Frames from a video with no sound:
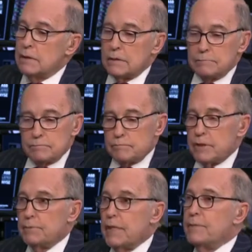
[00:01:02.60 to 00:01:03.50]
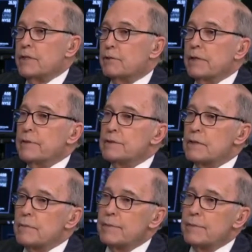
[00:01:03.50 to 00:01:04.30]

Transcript: It is a technical term in economics, yeah.